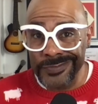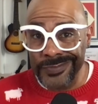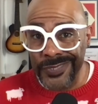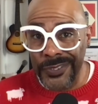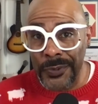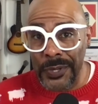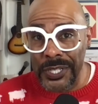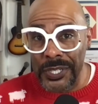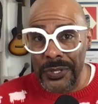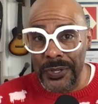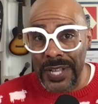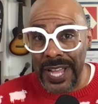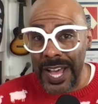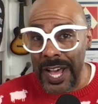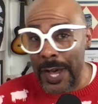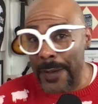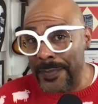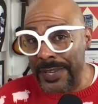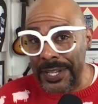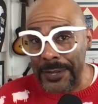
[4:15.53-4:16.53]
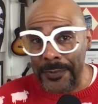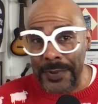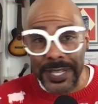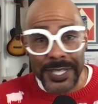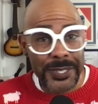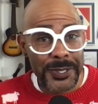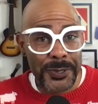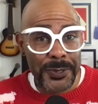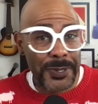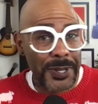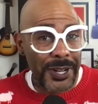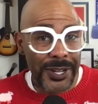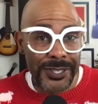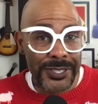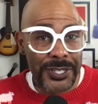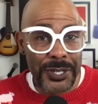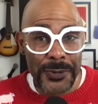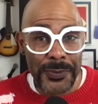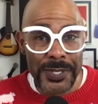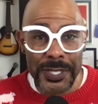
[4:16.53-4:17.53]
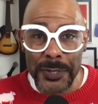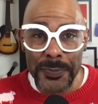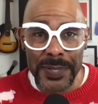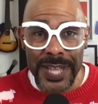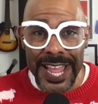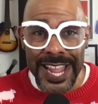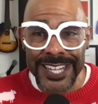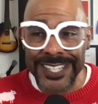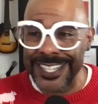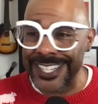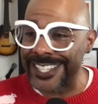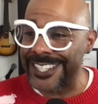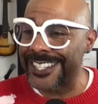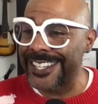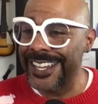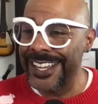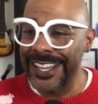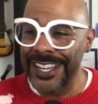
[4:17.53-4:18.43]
We do comedy, we do culture, we do blackness.